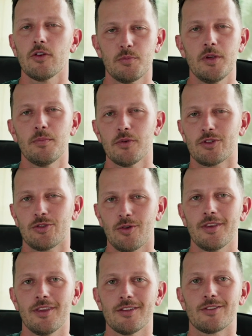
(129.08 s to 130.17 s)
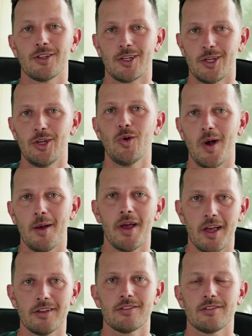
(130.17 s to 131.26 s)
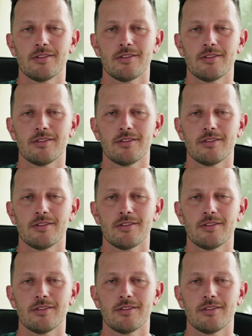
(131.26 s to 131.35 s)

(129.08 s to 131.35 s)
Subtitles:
people shorten this to QMS.